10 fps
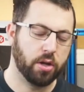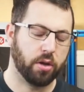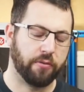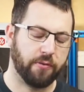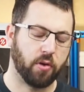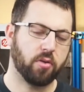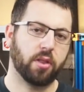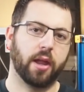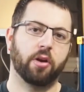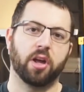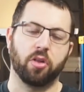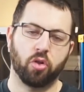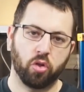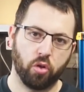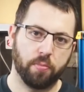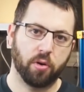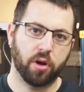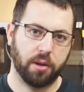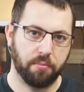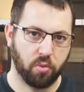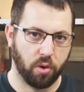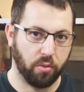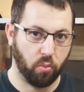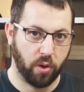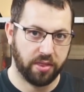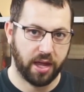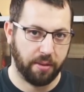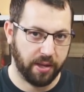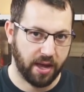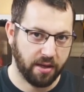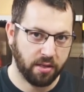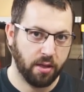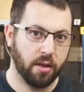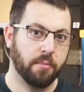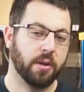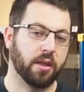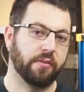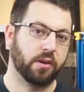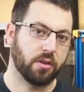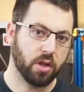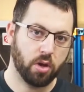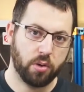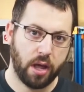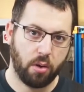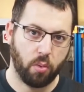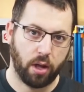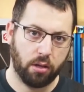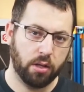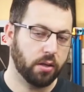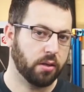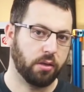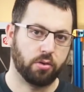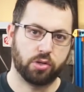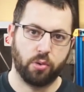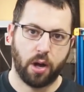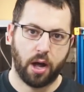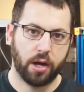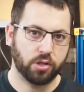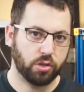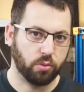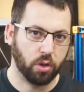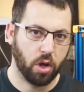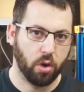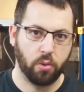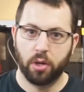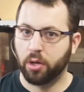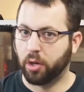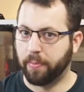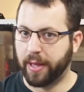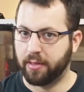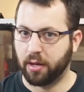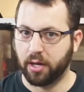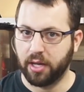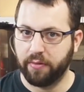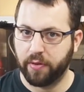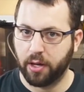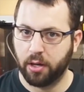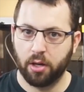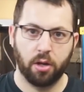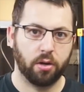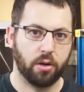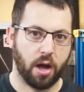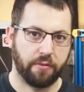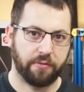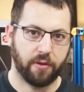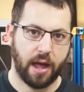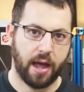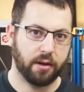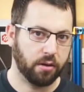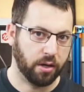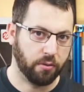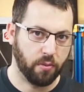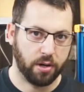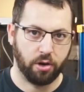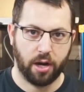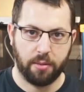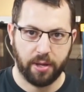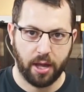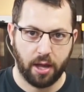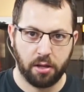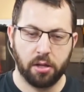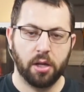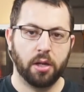Your first layer is super important with ABS because if it doesn't go down well, it's either too high, too low, your bed's uneven, not flat, you didn't run your ABL,